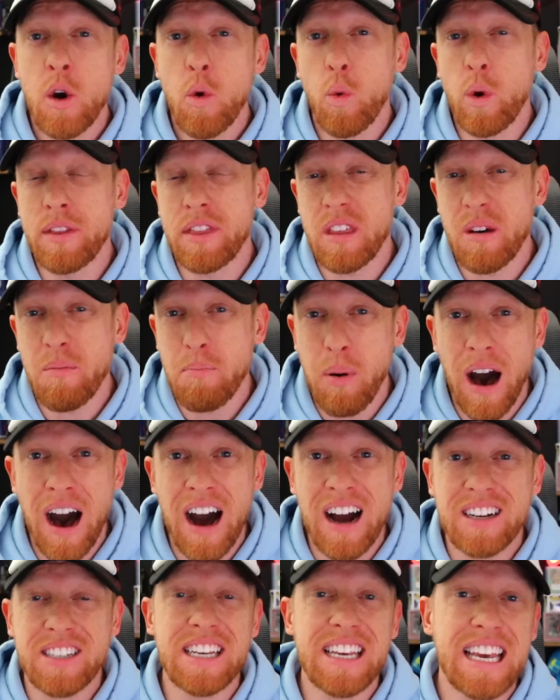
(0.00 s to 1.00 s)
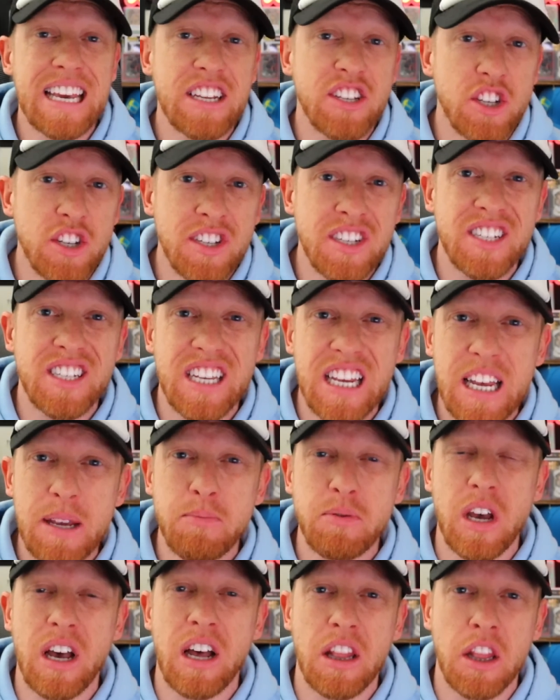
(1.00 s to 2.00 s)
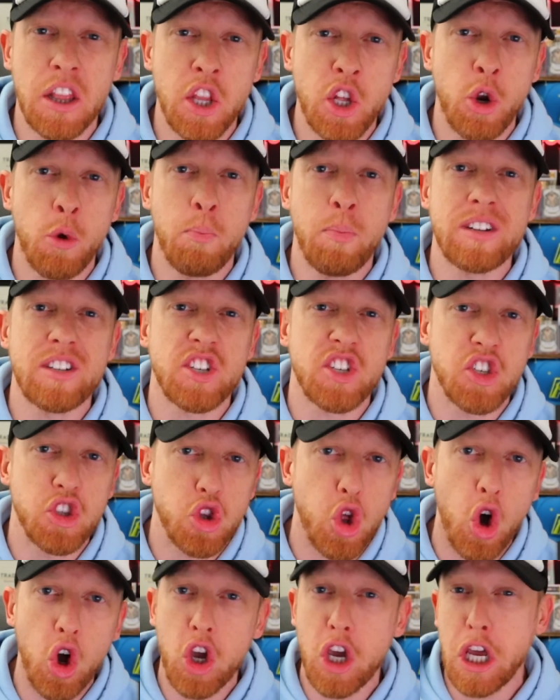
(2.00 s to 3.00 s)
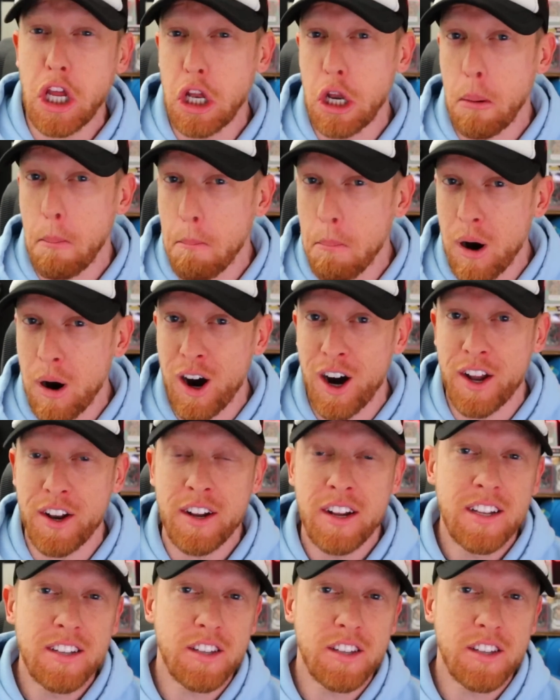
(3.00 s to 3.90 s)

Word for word: with the boxing, he just seems a little bit stuck in the mud,